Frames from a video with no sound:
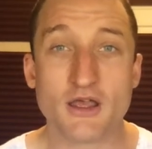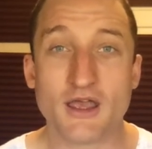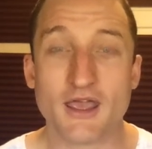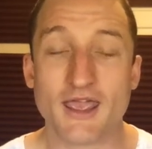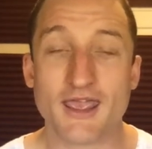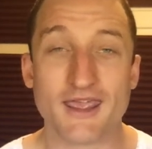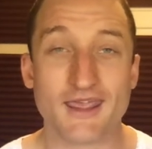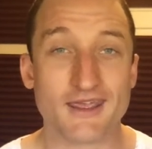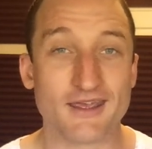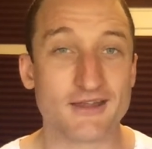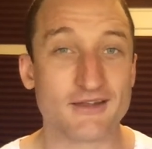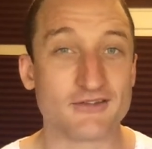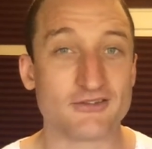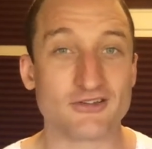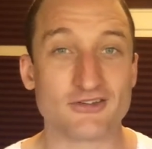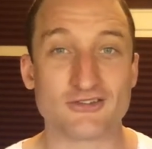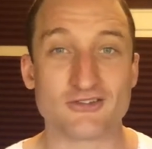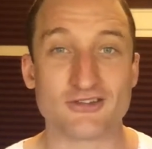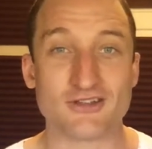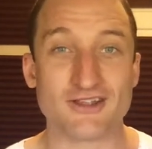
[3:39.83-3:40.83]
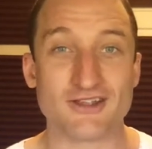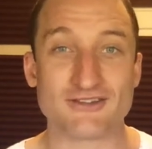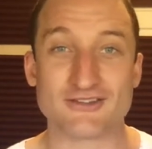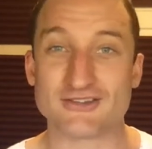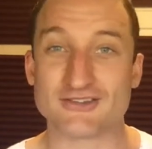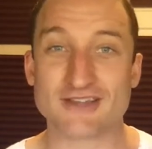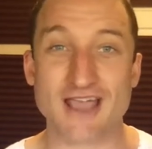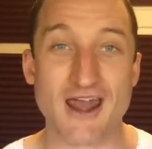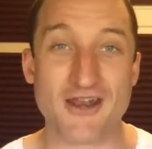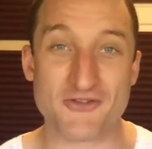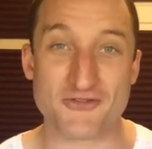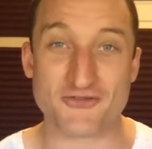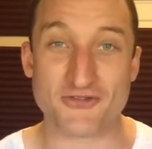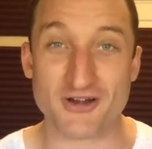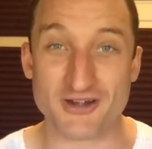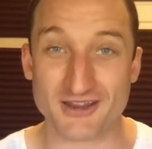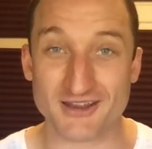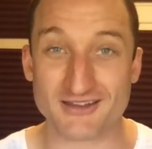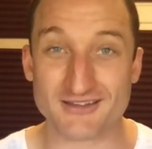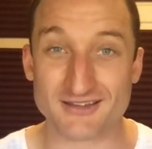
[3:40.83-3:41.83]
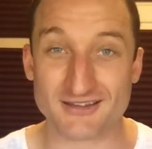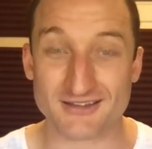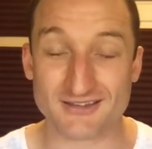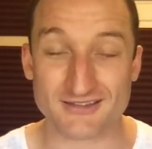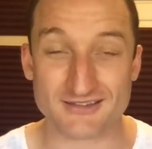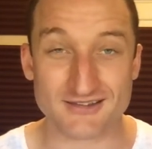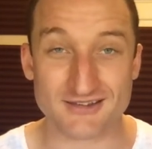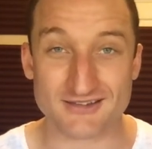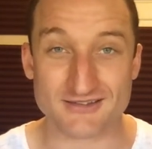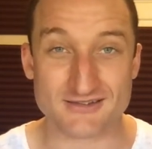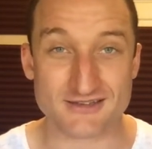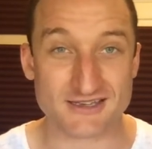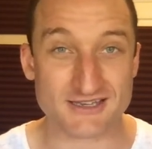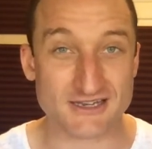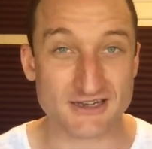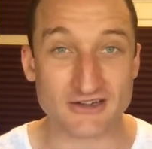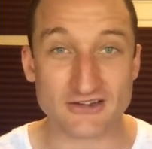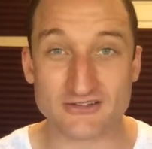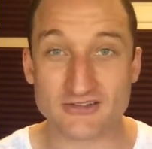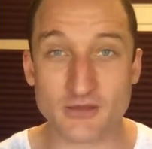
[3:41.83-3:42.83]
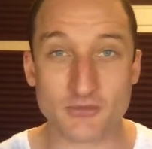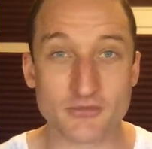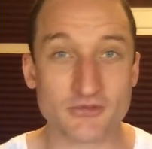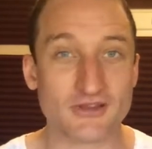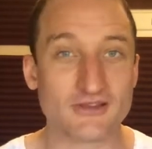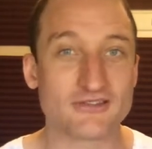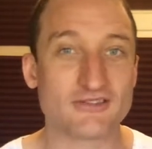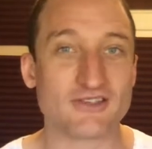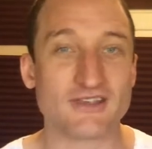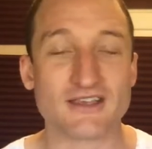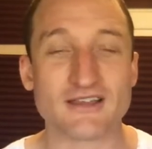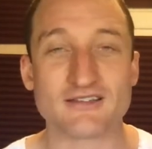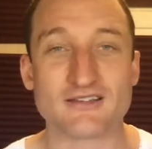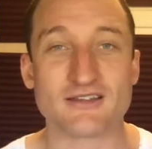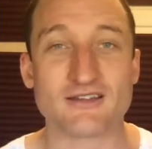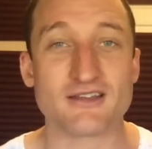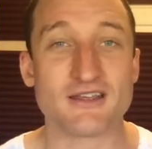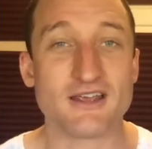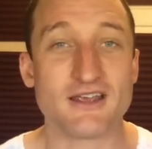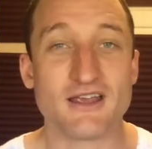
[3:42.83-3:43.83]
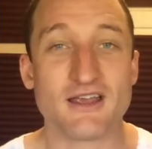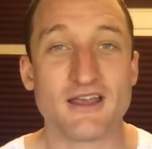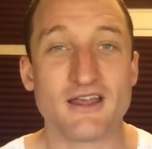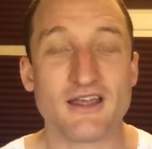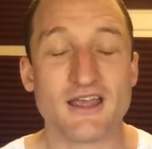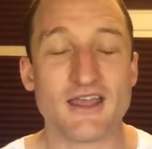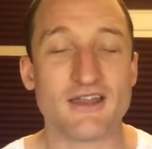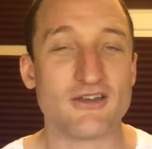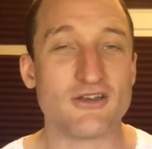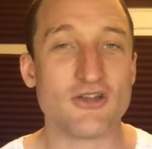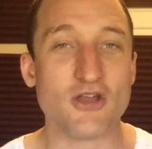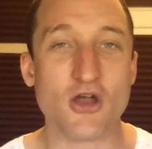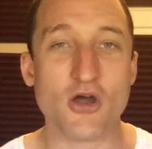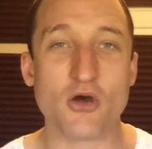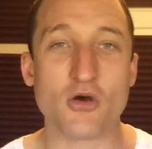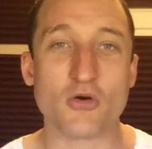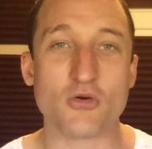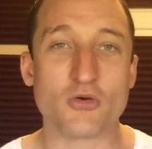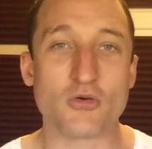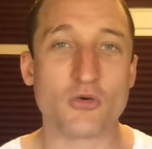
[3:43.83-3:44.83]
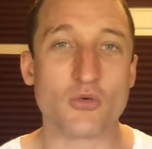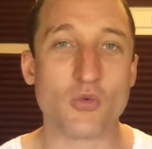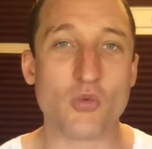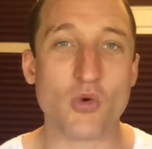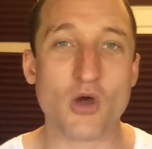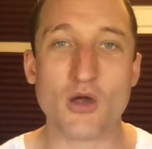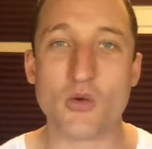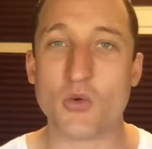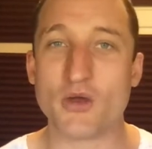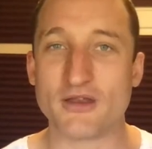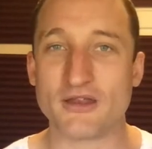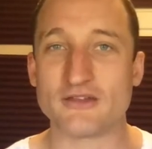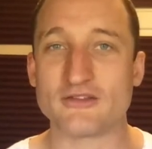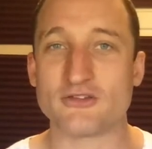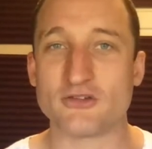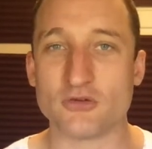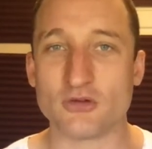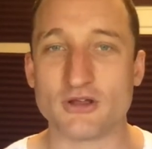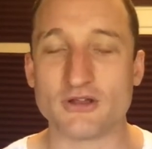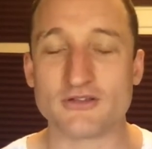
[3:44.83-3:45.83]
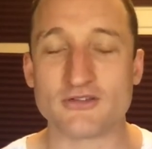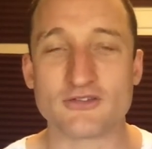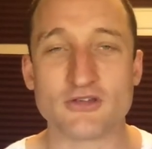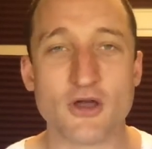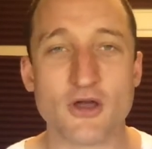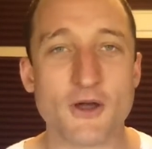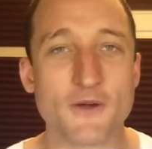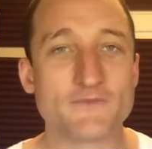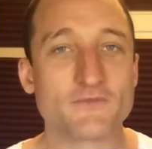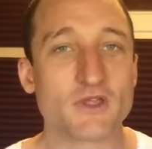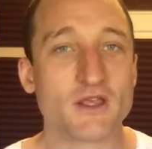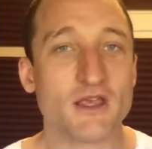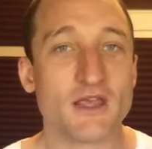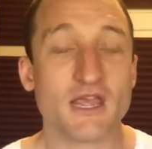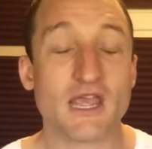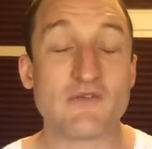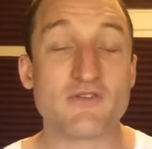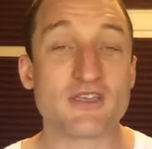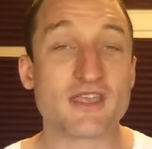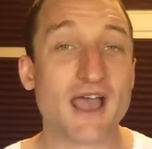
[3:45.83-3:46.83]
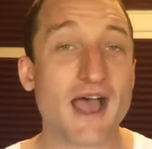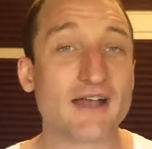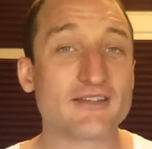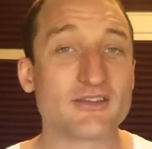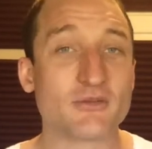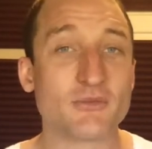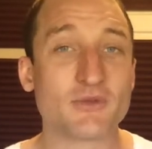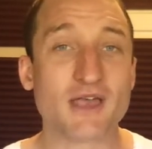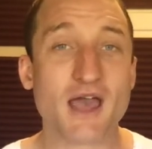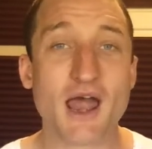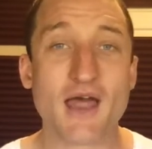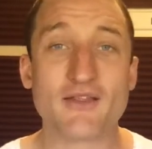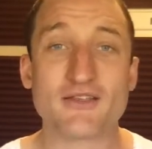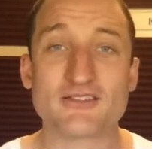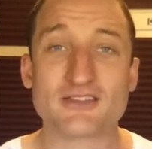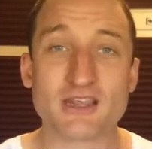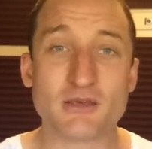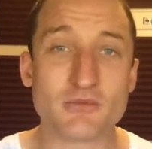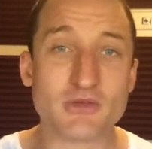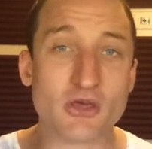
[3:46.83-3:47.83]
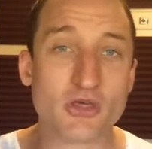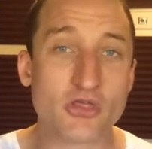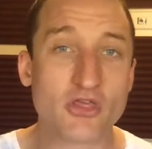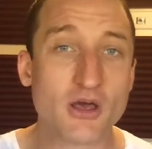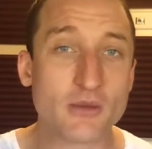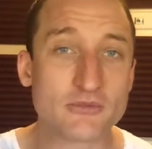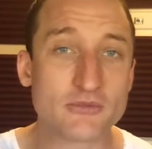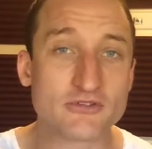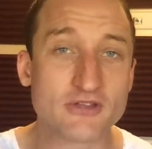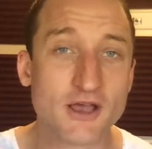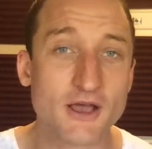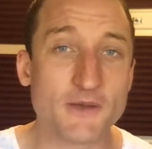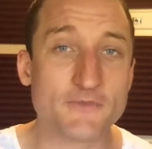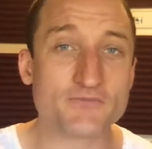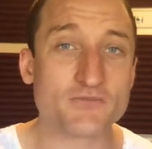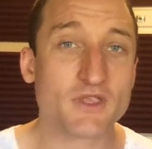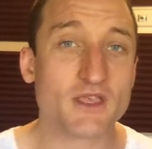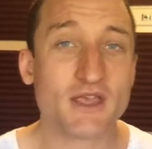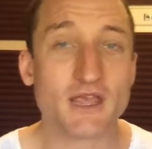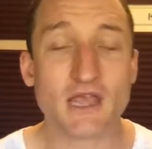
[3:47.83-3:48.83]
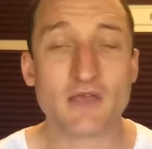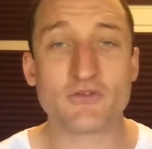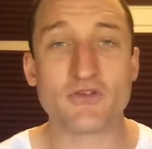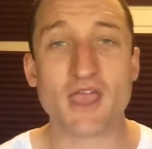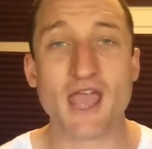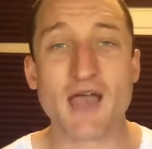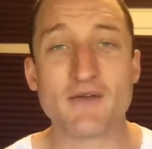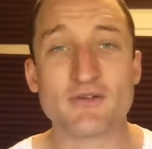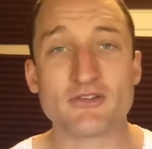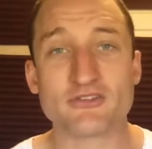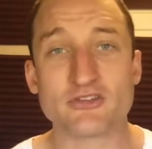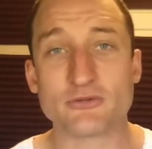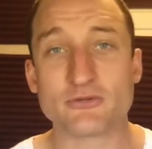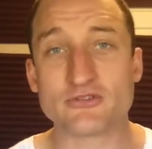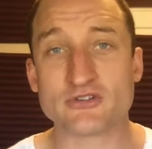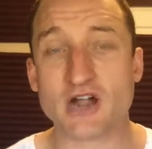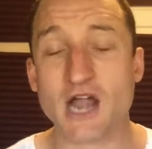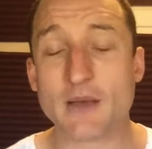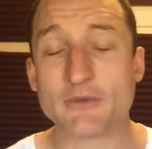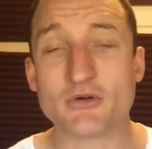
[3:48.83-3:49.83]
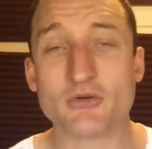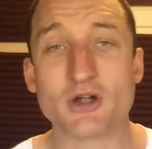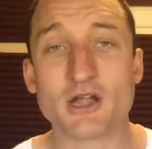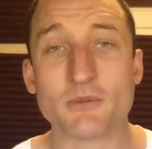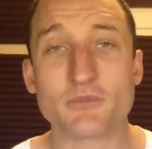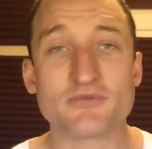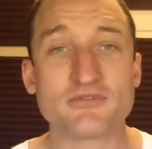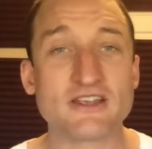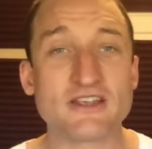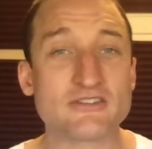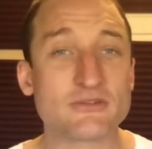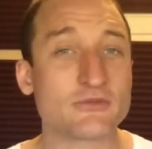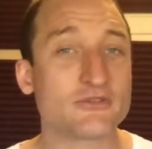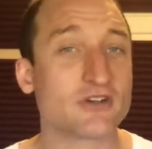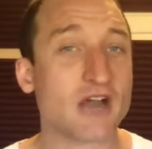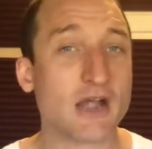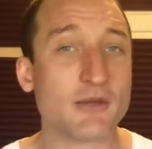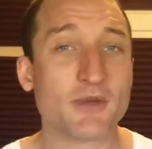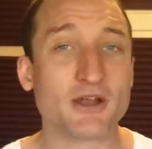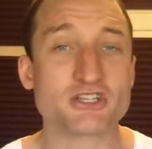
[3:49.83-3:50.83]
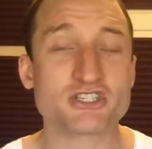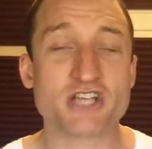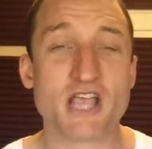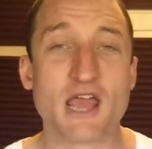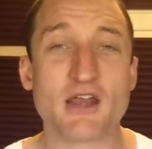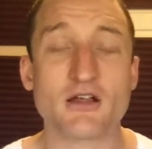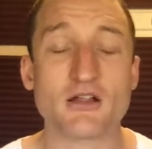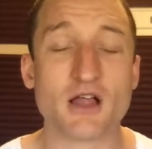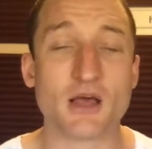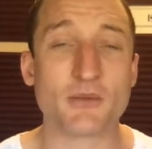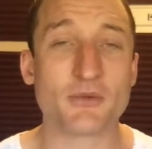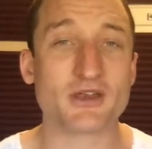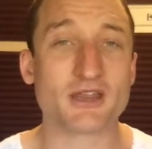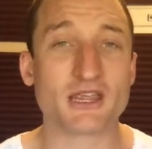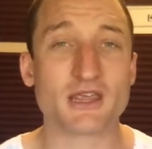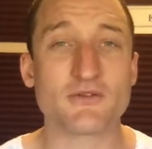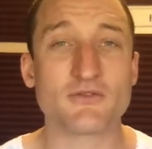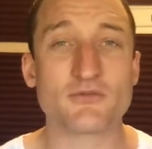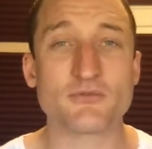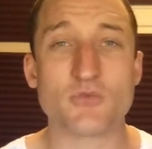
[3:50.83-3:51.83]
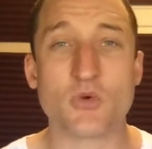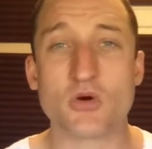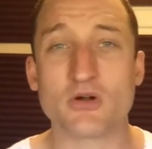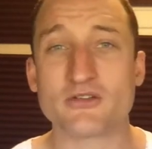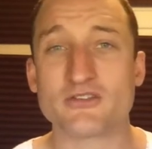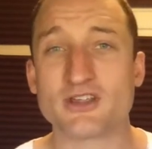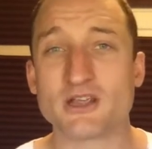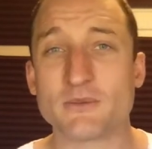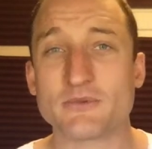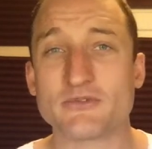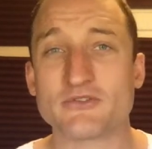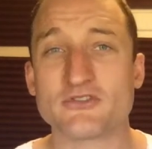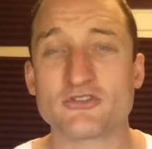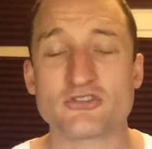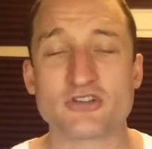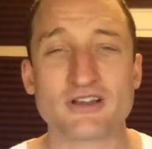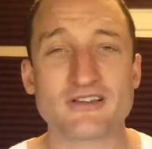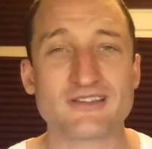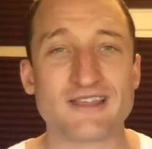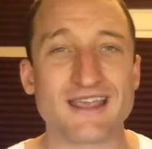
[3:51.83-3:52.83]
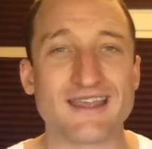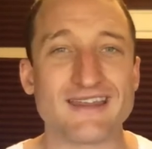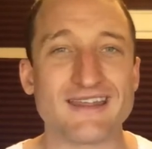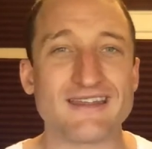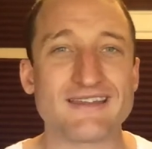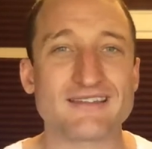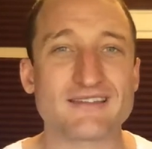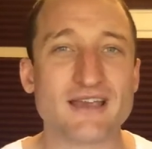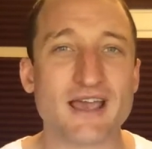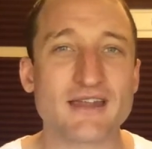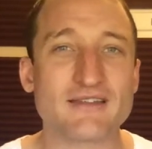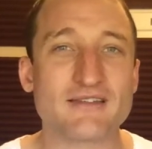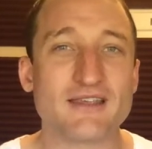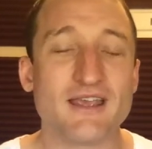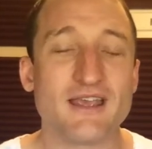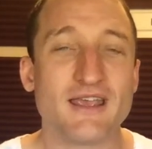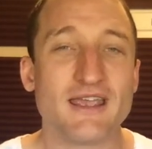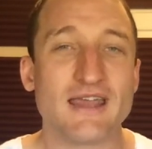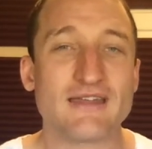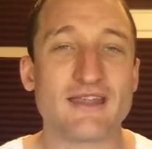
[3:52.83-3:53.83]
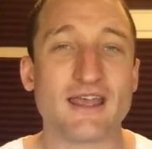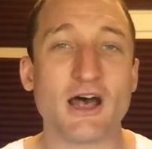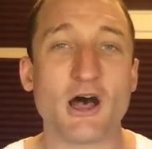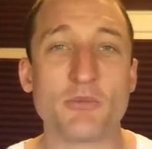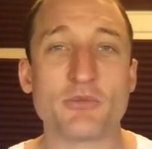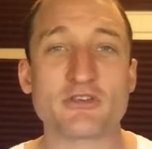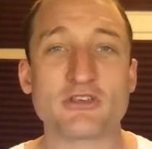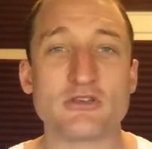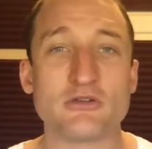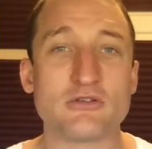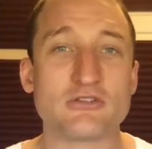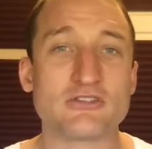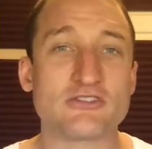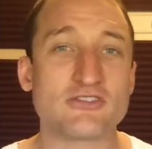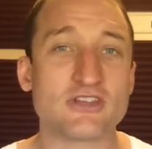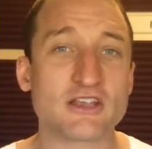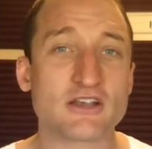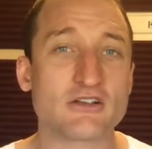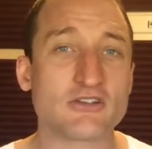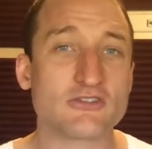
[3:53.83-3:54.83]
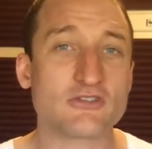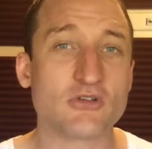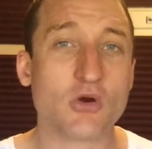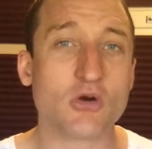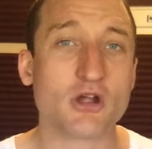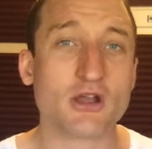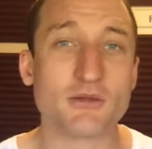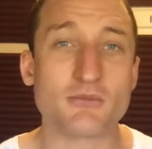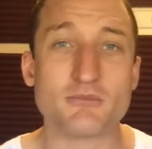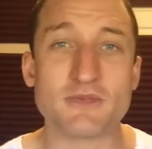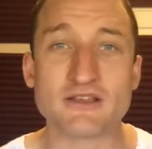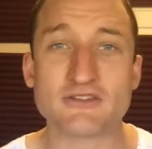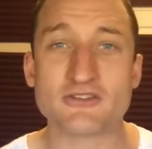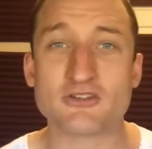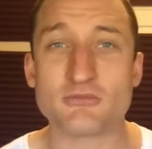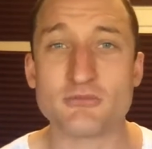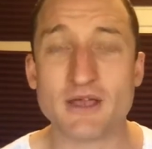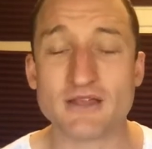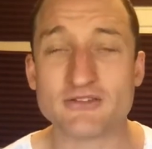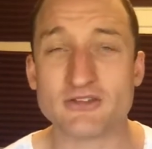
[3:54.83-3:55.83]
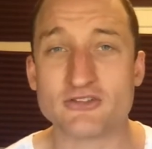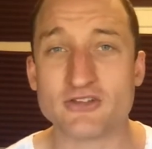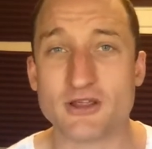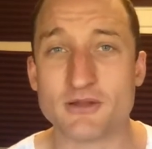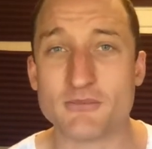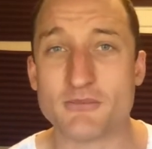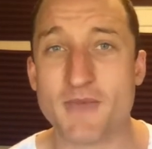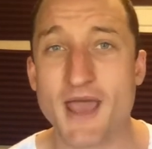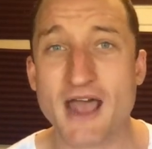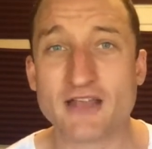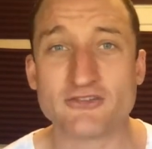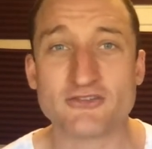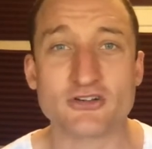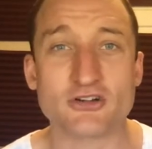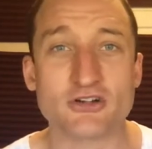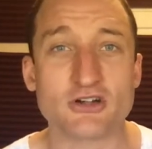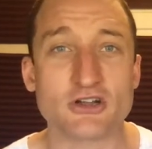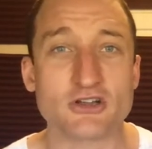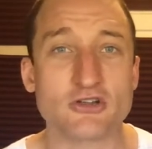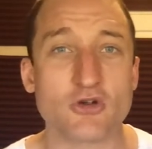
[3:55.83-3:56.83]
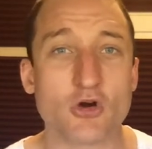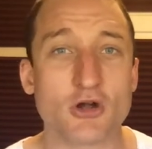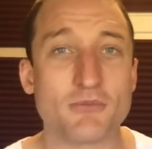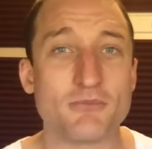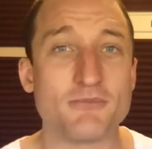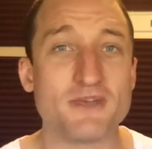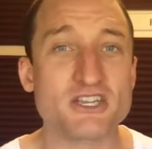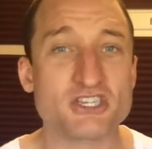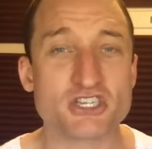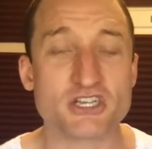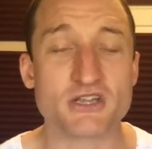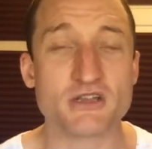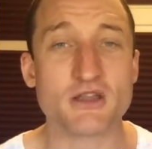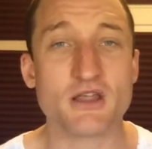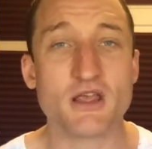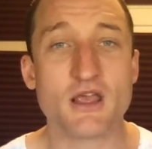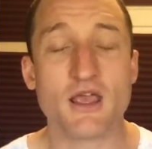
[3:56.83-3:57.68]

And it's just kind of funny to just hear some of these things and know what went into it. So if you got something out of this, give me a thumbs up. If you haven't subscribed already, please subscribe to my channel. I'm going to give more tips, tricks, and insights into helping you sing your story, mix your message, and master your mission.